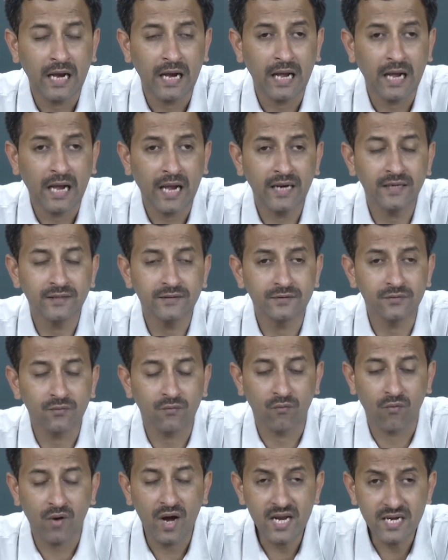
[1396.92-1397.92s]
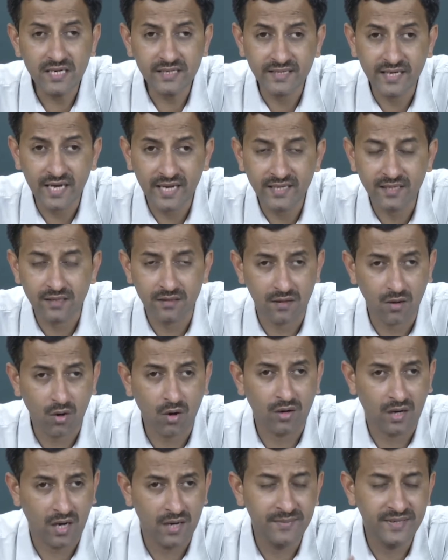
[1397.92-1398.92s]
And while carrying,
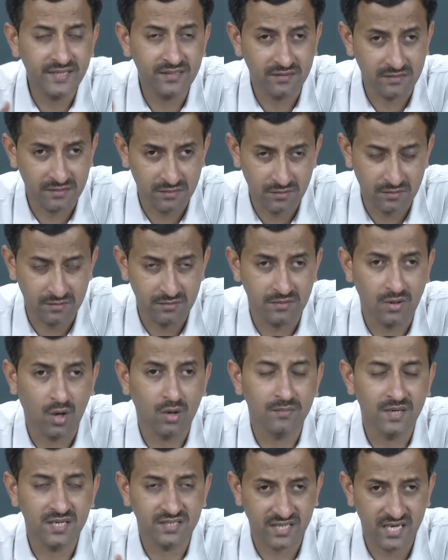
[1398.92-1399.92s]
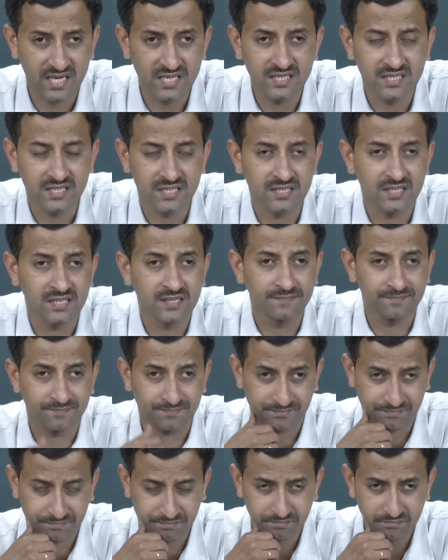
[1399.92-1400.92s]
I mean normal science is a
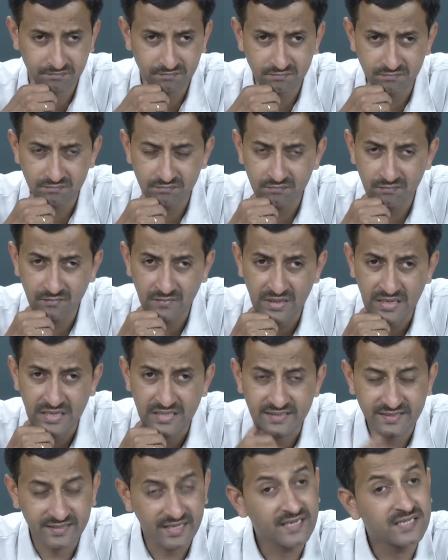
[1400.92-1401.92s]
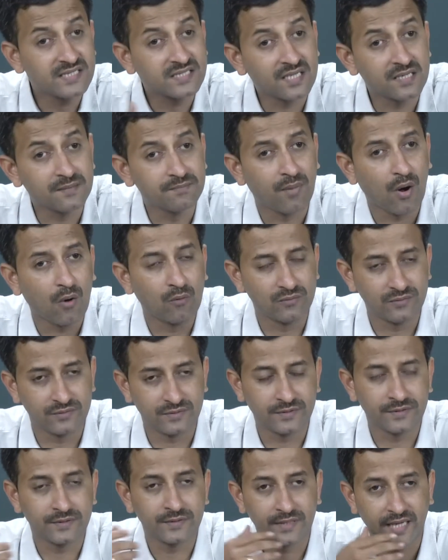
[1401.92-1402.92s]
tradition bound
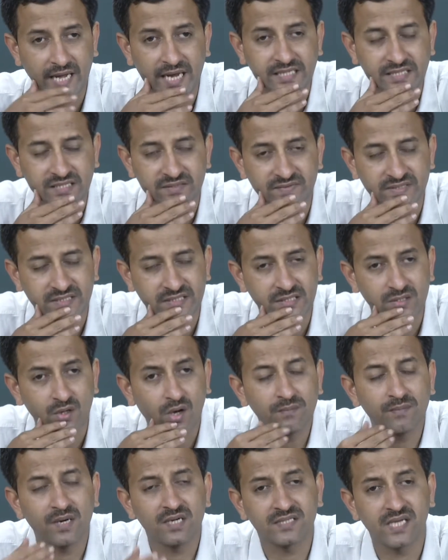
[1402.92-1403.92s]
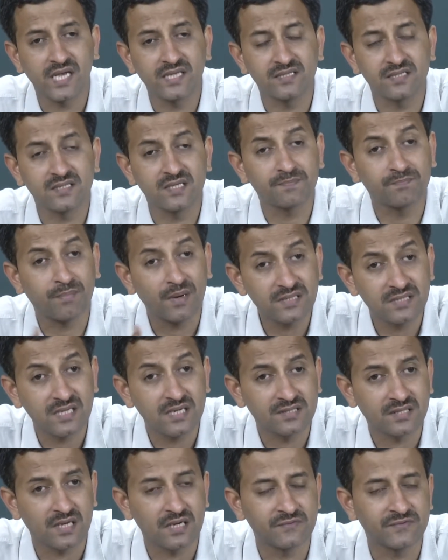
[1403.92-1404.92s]
activity, normal science is a puzzle
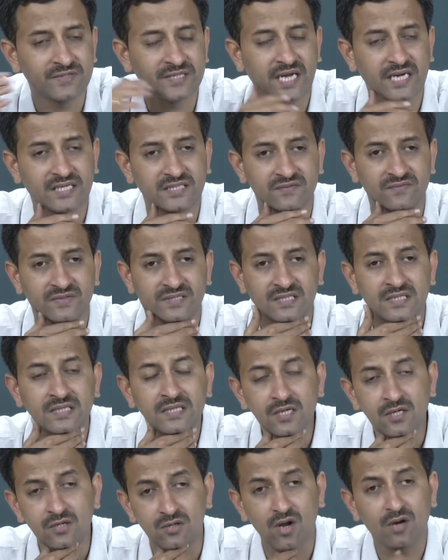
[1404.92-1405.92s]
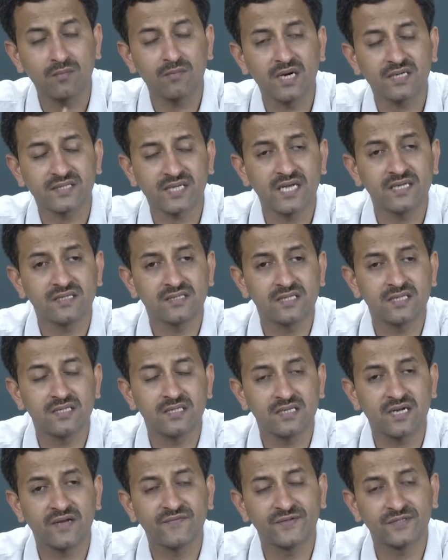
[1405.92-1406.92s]
solving activity, normal science
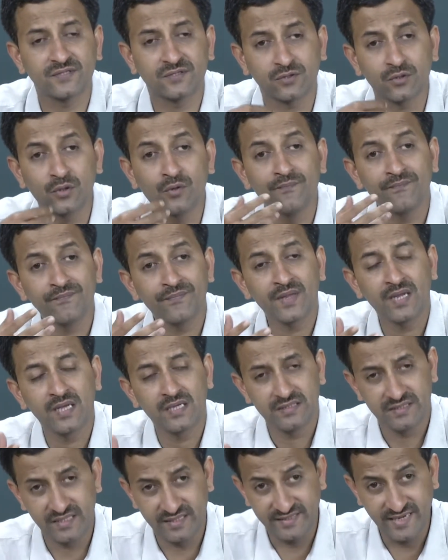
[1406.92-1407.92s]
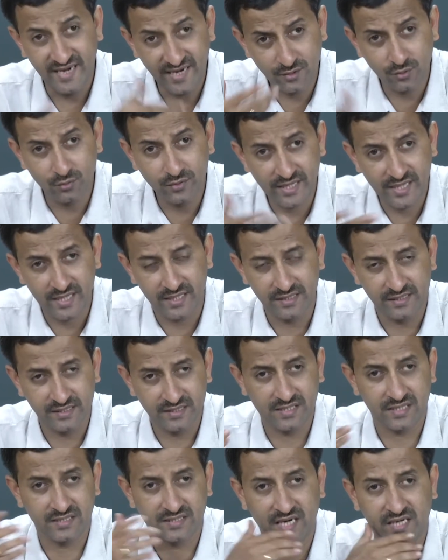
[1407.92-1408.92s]
refers to the day to day
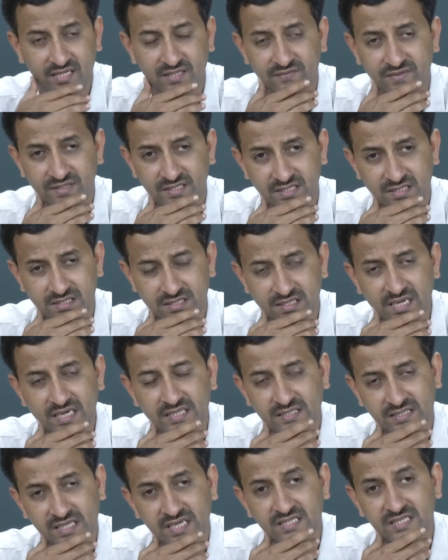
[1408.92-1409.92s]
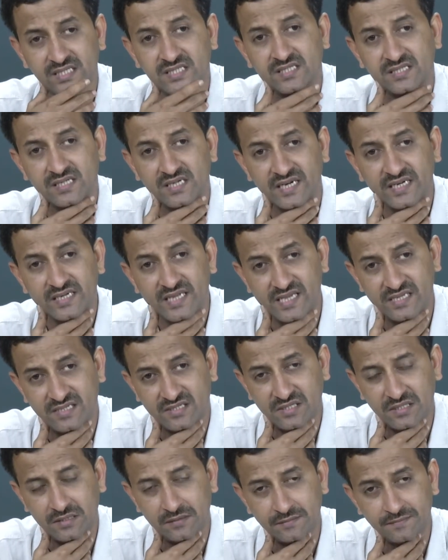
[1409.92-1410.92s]
research activities that scientists are engaged in.